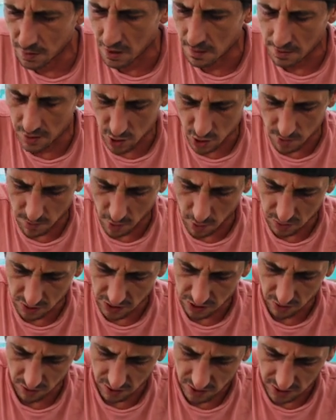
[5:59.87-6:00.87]
put a bunch of
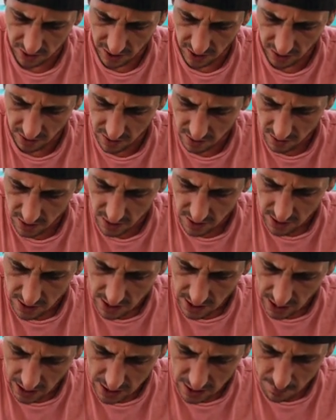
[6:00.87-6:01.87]
multis on this thing
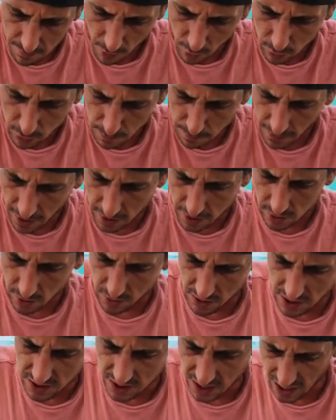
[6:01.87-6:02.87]
and the multipliers
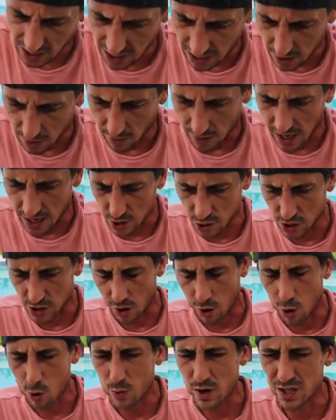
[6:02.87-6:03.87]
on this ticket are
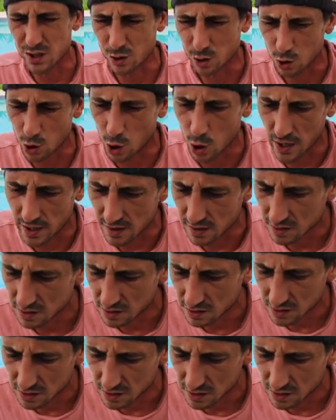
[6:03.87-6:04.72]
actually always good